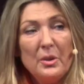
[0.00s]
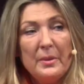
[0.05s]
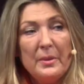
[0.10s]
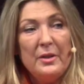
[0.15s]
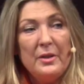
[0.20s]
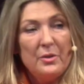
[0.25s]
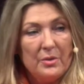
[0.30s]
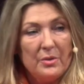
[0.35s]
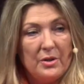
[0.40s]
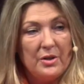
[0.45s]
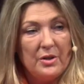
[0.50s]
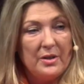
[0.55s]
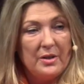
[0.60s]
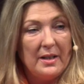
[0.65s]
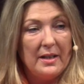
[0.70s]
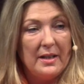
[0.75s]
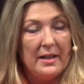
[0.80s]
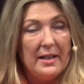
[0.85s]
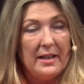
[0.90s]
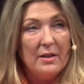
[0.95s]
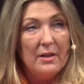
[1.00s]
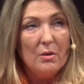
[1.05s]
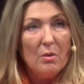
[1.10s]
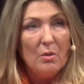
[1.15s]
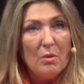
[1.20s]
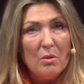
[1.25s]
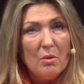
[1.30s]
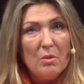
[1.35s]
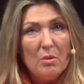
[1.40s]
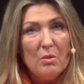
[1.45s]
interested in
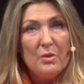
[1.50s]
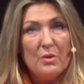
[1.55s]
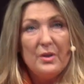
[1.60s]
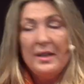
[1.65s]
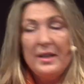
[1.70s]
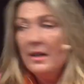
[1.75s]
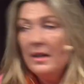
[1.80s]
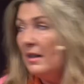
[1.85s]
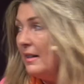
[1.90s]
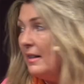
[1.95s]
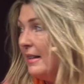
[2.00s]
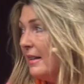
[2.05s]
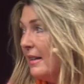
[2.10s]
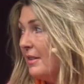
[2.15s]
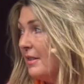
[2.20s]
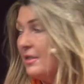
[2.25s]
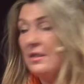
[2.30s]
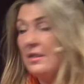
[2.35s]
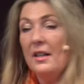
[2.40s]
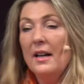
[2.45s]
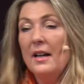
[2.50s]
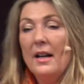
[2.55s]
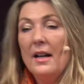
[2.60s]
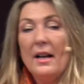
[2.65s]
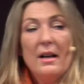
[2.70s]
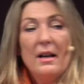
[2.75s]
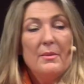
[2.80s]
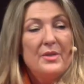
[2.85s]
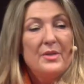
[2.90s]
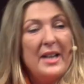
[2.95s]
all the earliest
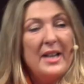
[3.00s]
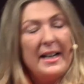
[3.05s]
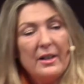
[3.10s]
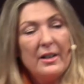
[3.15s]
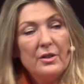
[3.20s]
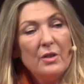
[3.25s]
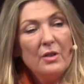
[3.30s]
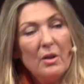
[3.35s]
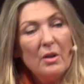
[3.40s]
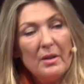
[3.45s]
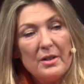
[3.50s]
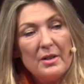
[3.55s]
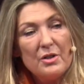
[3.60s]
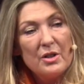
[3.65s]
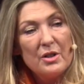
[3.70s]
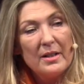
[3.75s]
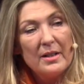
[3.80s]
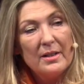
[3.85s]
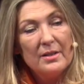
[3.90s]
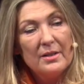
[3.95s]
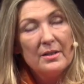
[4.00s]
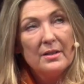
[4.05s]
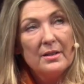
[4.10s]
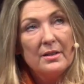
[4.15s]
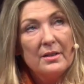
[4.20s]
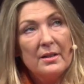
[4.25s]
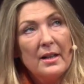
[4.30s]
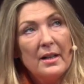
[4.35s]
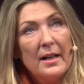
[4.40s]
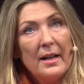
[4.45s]
technologies
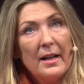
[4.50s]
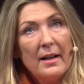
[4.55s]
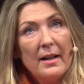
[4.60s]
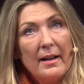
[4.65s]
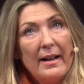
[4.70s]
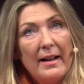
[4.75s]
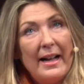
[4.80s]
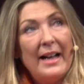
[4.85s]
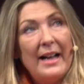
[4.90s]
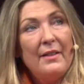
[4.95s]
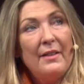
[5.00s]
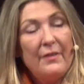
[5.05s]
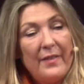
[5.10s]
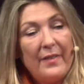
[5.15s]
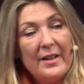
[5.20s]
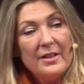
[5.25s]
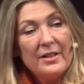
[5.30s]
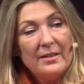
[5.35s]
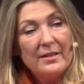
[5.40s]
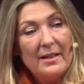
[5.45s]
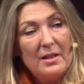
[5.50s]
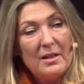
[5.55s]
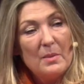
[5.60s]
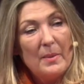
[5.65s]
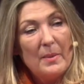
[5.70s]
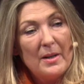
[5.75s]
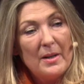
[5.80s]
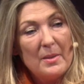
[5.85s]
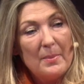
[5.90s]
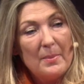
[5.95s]
and fascinated
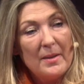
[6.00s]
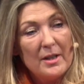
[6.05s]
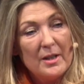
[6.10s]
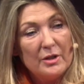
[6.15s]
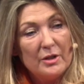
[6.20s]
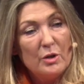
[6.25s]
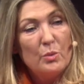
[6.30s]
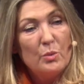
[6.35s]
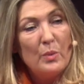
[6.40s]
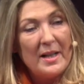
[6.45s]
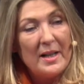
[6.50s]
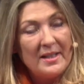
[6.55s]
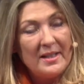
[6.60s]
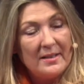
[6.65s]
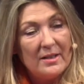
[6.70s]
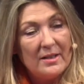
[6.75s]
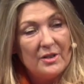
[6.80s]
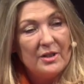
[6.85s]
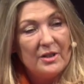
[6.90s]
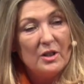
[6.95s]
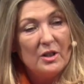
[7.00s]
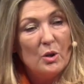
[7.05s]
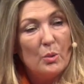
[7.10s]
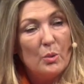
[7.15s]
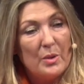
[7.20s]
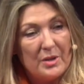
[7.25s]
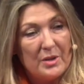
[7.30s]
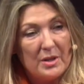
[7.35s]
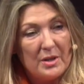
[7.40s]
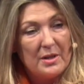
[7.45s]
by the past, a restless,
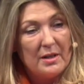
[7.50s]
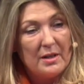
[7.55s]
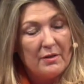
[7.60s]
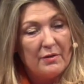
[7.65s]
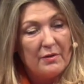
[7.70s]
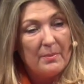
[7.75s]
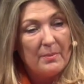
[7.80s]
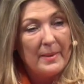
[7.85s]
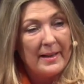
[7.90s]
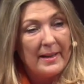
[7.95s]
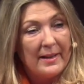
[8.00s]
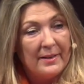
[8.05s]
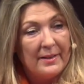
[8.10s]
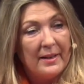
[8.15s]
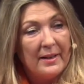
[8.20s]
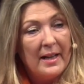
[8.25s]
inquisitive man.